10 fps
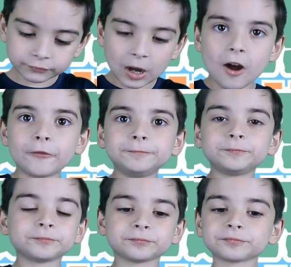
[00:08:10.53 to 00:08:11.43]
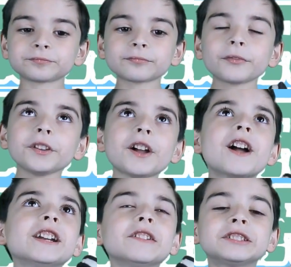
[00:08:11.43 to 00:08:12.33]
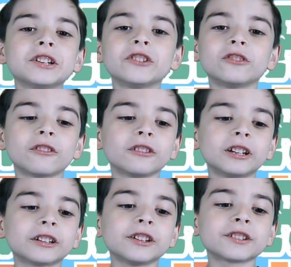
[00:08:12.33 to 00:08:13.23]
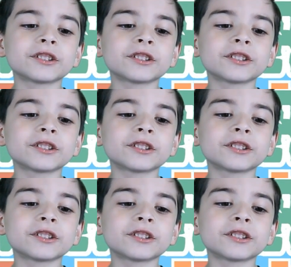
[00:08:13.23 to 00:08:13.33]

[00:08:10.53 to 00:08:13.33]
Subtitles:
Now, I've never seen an Oreo like this.